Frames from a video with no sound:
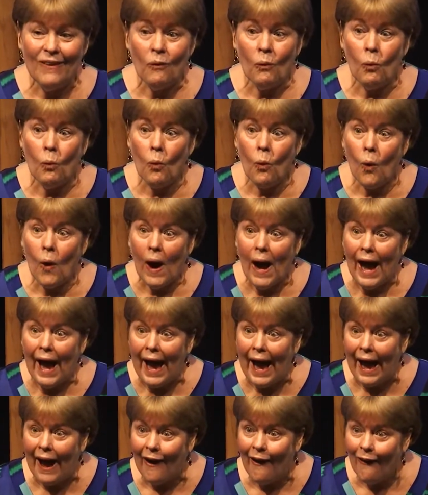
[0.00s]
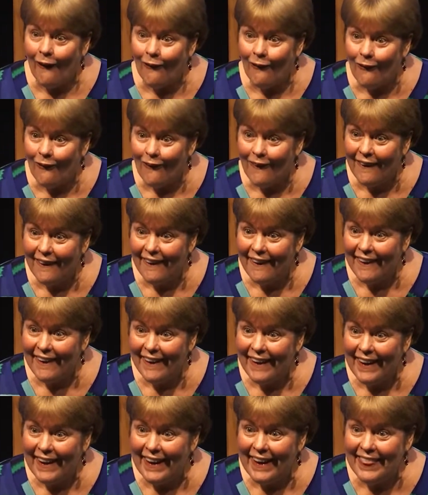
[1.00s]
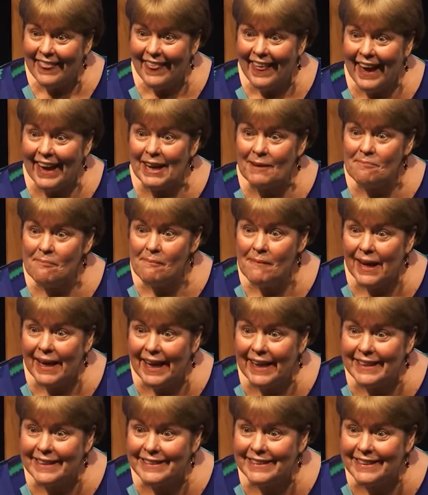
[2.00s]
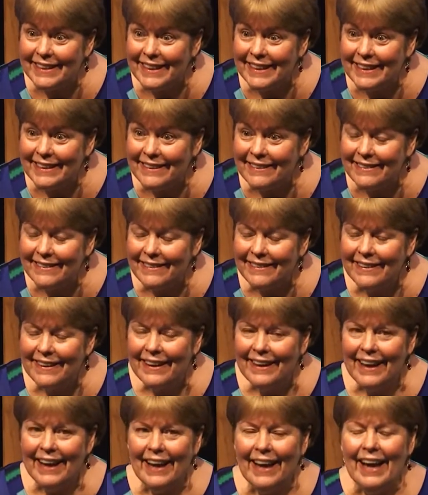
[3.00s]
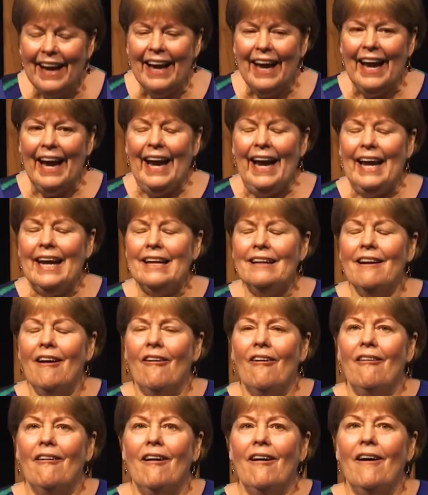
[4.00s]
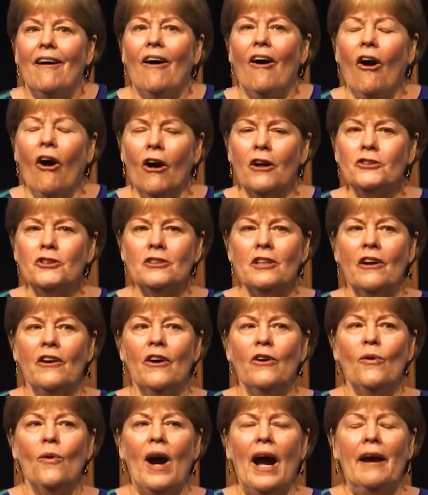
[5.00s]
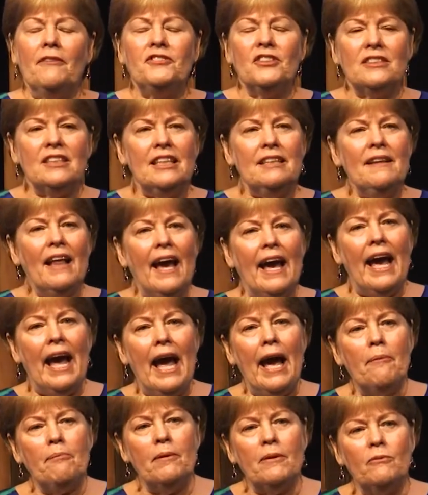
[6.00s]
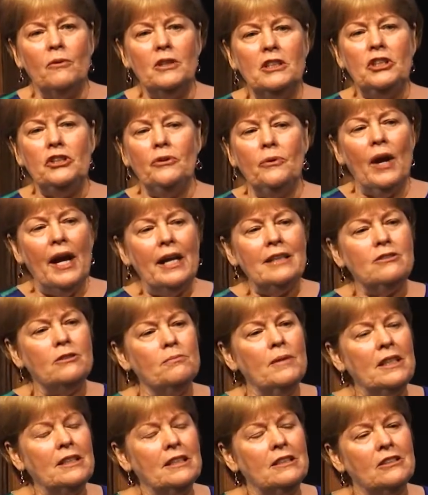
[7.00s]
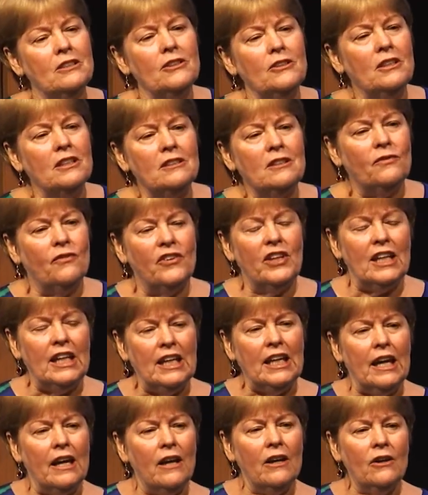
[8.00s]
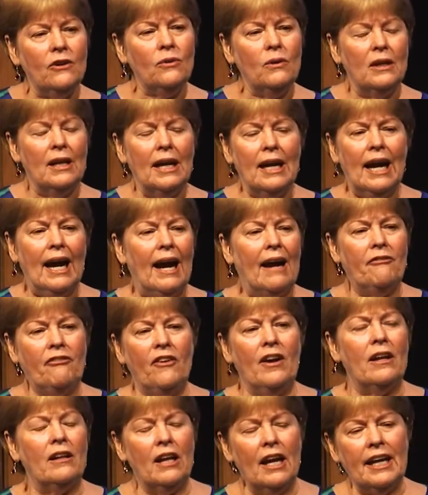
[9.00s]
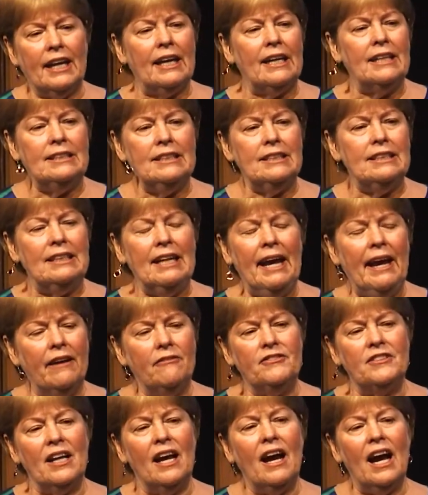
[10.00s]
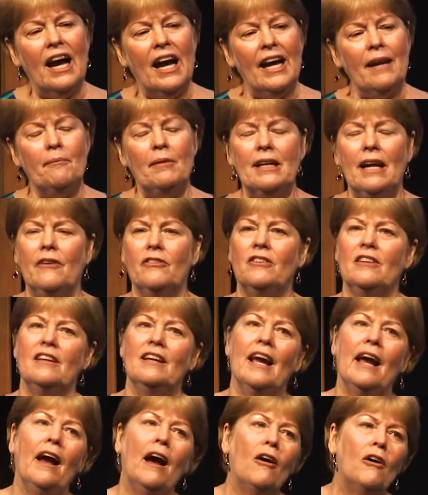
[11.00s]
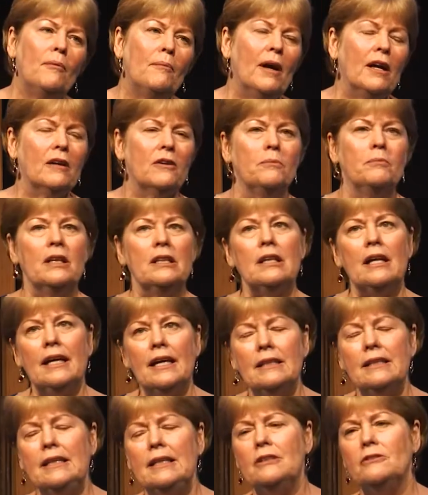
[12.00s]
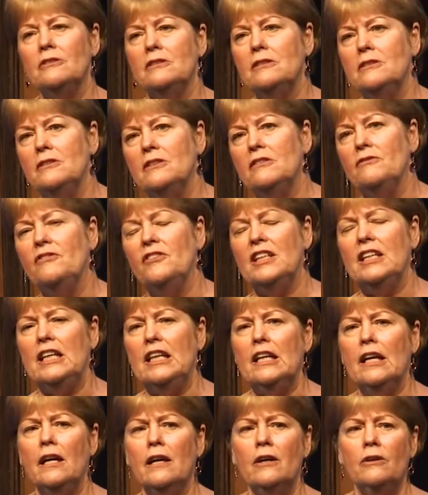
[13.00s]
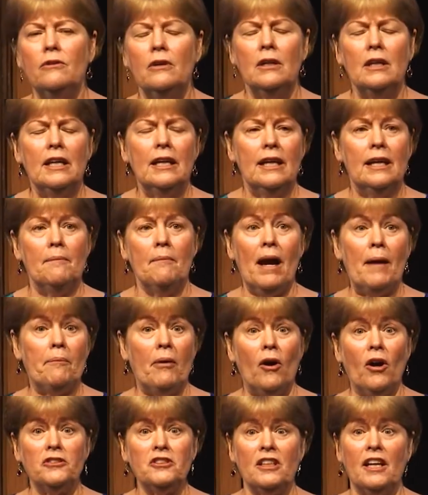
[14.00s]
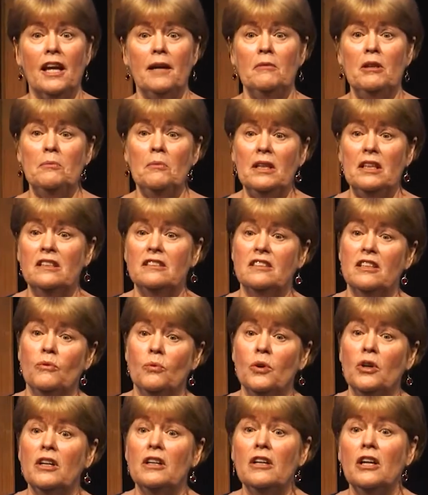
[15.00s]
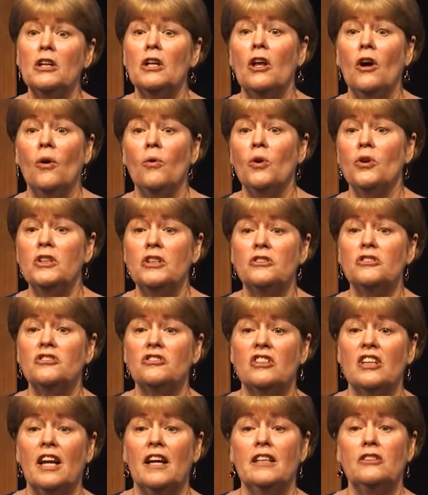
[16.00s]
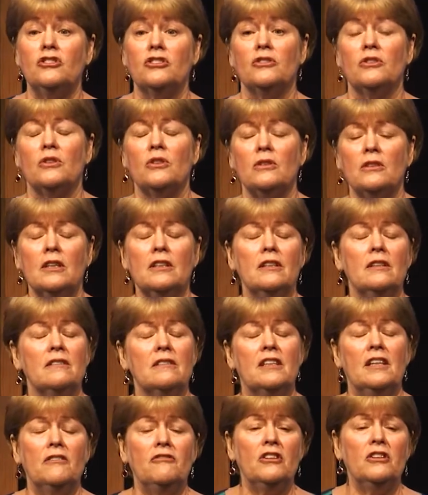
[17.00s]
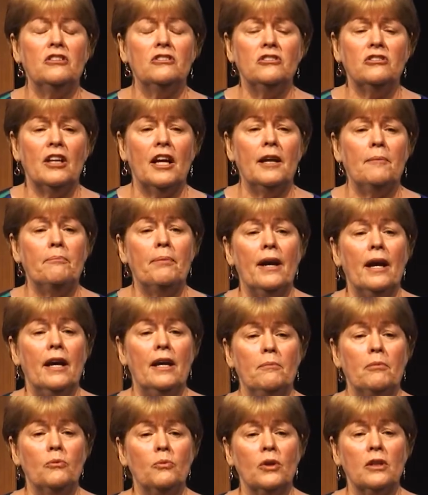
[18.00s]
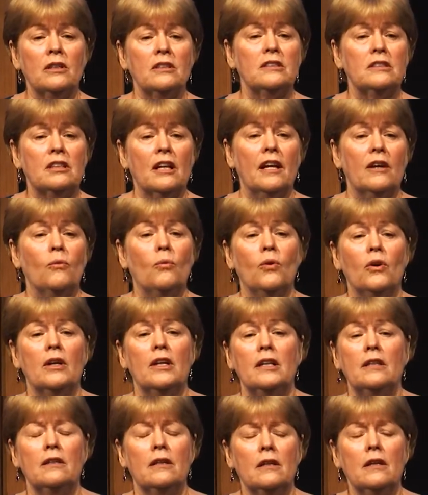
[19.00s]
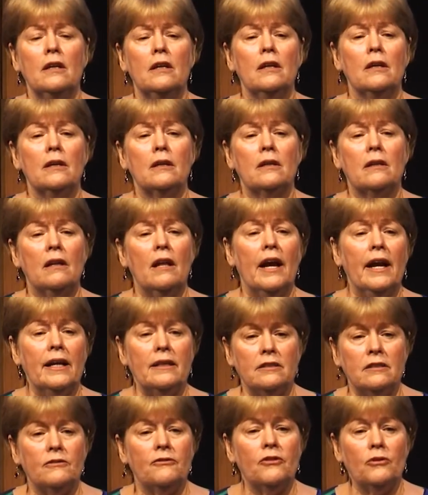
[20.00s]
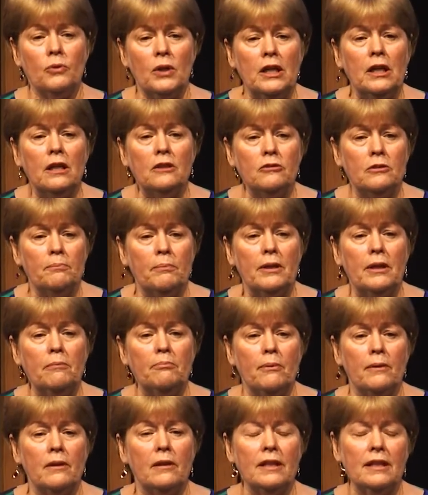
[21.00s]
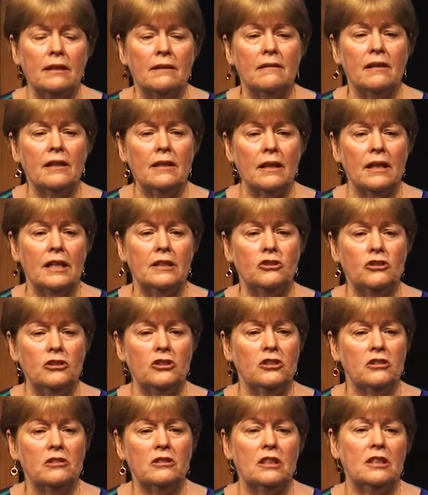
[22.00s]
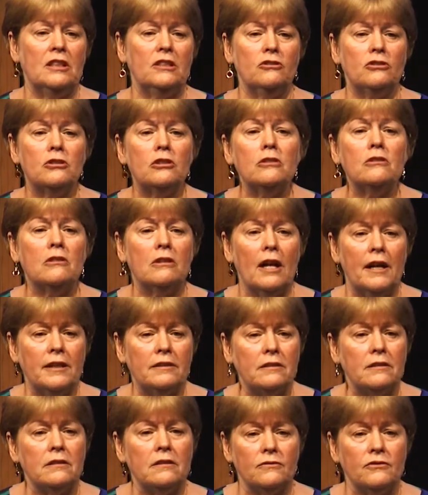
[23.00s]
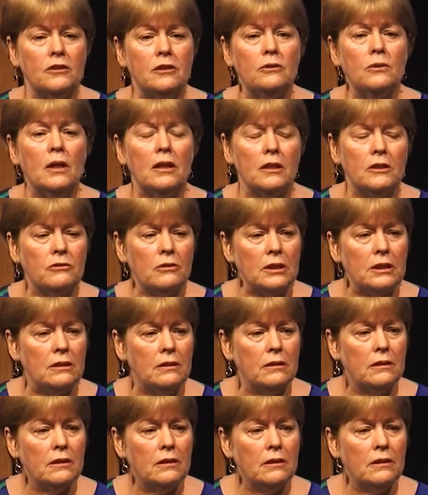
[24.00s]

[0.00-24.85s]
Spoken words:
Wow. Isn't that amazing? And also, I've seen that happen. When you asked me to do this video, I felt like I didn't have time, and I was thinking, how am I going to be lay leader and do the video? And my boss came to me and said, we're going to lower your schedule, give you the same pay, but we're going to take one class of 300 people and let you just teach two classes of 200.